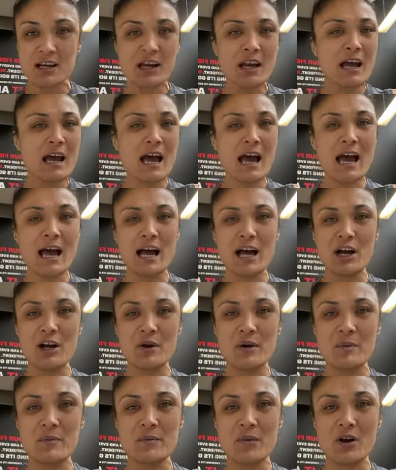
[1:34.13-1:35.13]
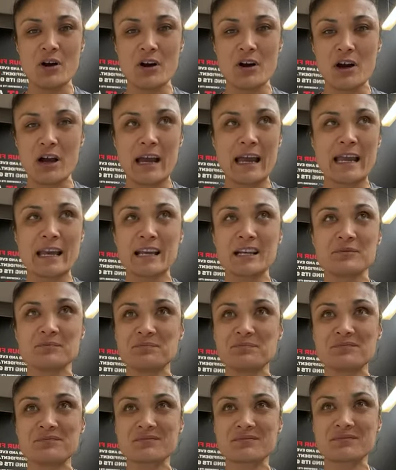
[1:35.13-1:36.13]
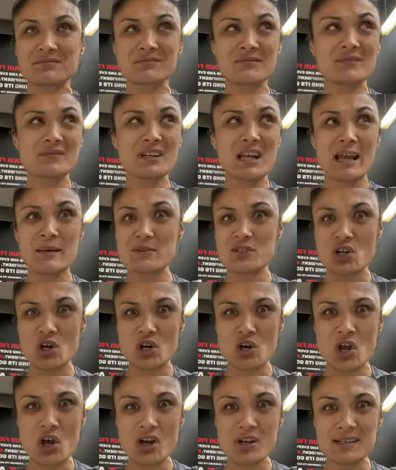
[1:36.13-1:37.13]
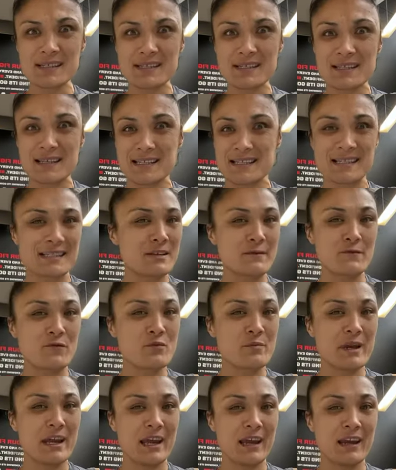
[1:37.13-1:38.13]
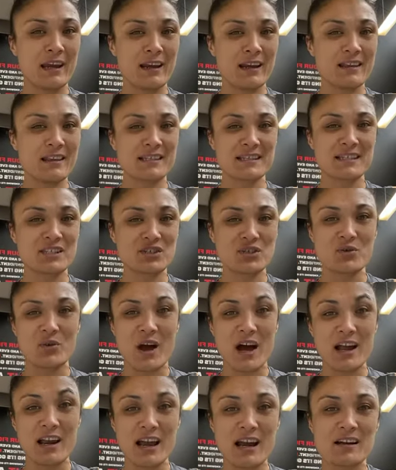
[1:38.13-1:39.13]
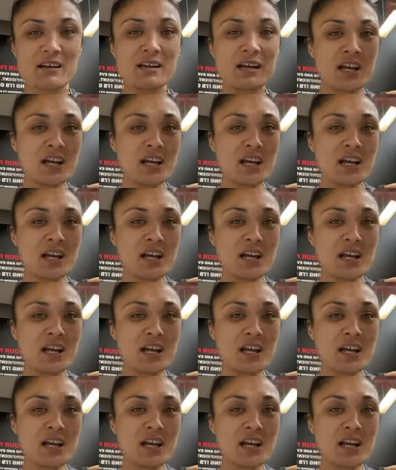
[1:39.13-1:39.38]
I am so lost. This isn't for me. This is too hard out.